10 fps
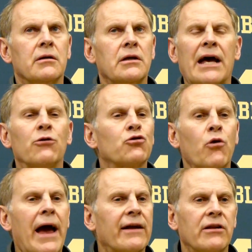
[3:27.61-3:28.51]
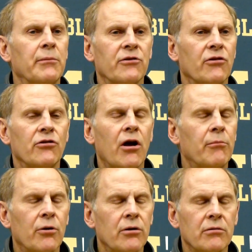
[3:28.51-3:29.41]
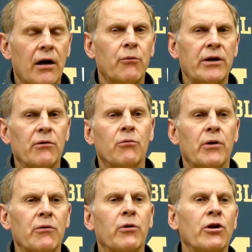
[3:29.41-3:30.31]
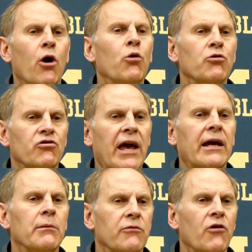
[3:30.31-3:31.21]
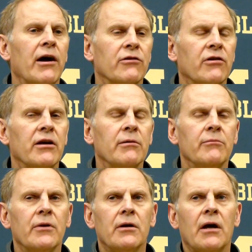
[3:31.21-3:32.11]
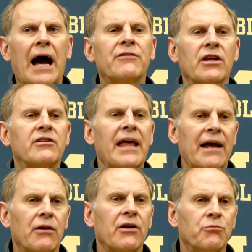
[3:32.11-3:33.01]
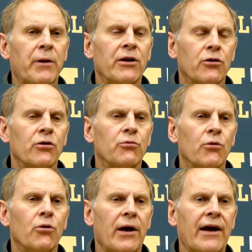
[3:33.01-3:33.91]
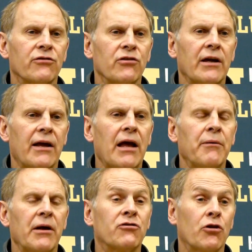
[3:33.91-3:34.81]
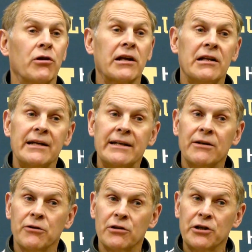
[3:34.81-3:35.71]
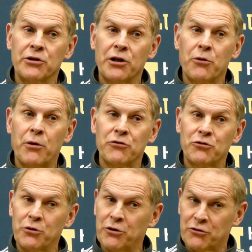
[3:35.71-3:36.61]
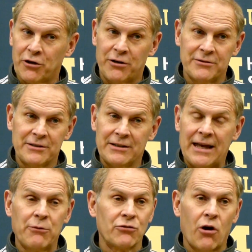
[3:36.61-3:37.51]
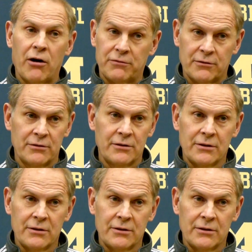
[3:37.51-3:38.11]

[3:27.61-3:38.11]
Yeah, I don't track them as a number. We know who's taking them for our team. I think that has been a good rule, actually. It's certainly cleaner than it was 2 years ago. That was awful.